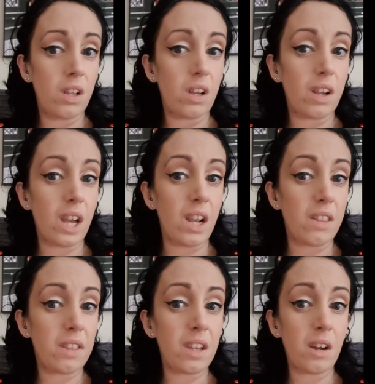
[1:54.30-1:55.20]
Again, I
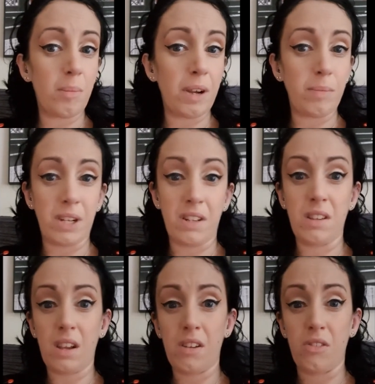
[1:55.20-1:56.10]
think I might have been in
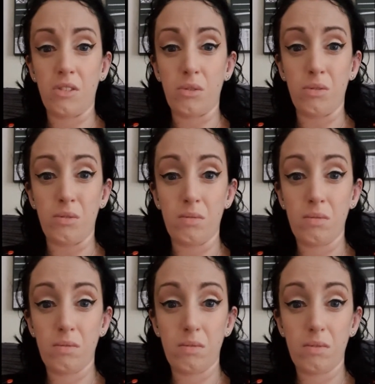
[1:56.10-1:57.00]
secondary school
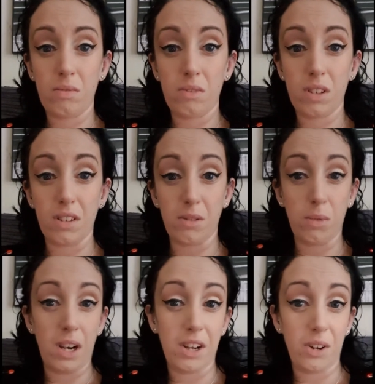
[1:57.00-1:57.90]
still when
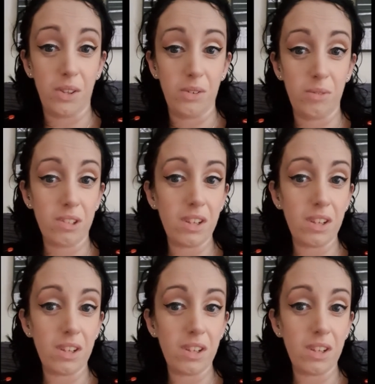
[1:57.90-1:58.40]
I got those.